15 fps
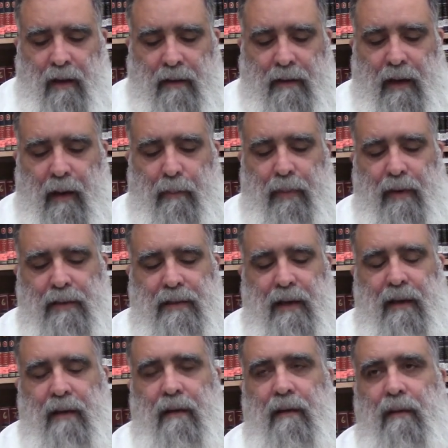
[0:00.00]
That a
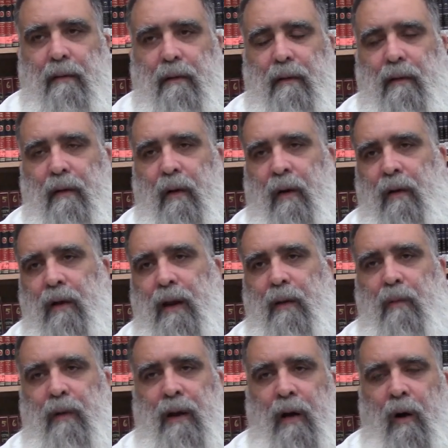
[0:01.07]
person only
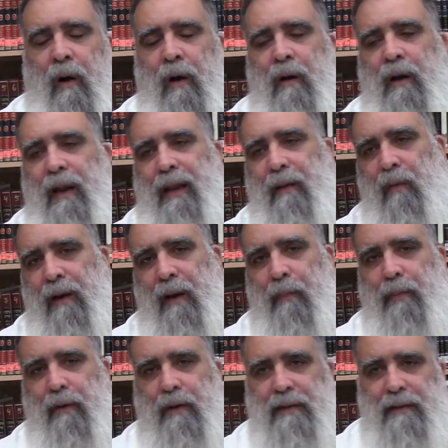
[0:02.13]
when only when a
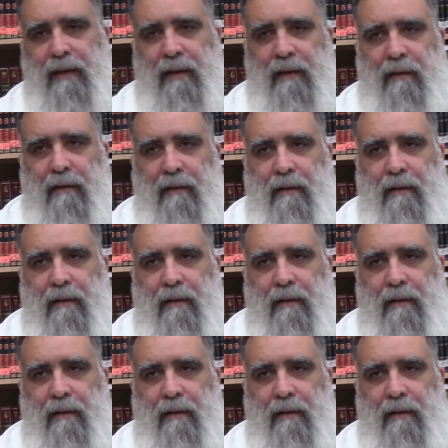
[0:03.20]
person